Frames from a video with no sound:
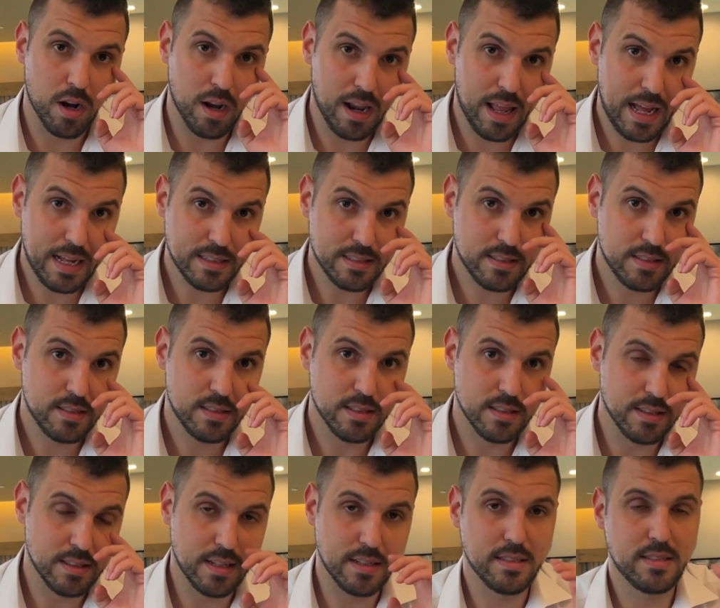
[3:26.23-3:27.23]
less
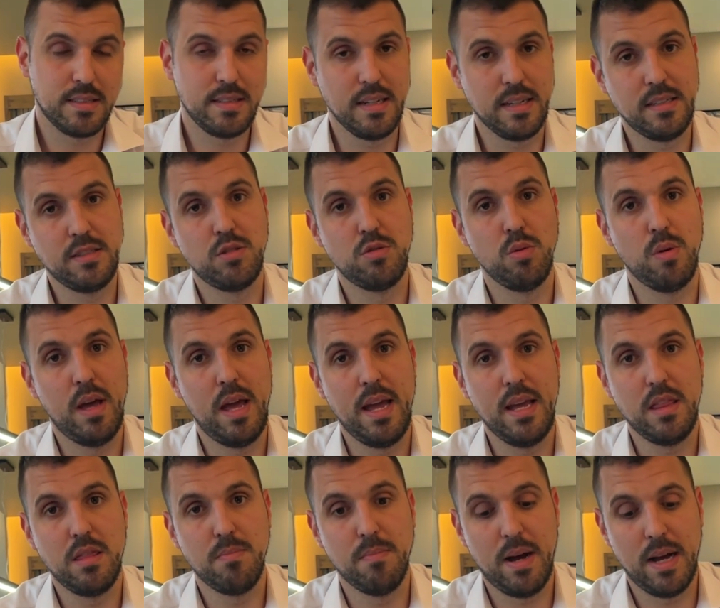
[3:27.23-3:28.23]
than 6 to
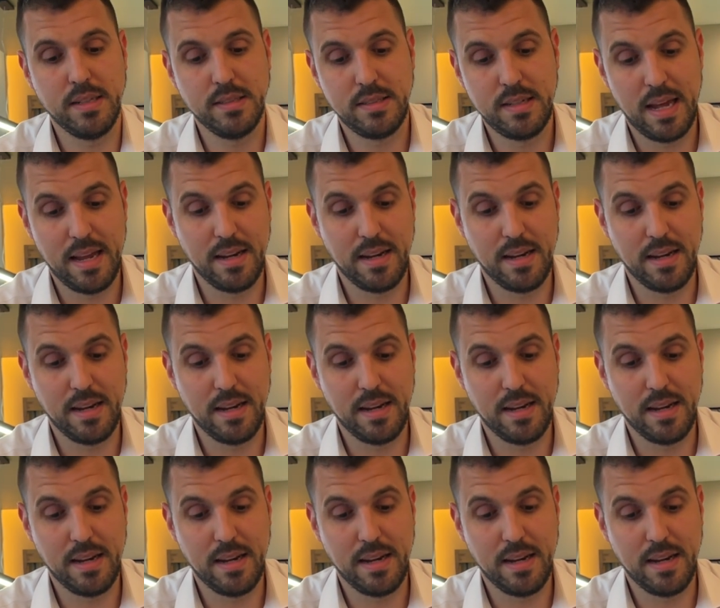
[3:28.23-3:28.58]
8 months,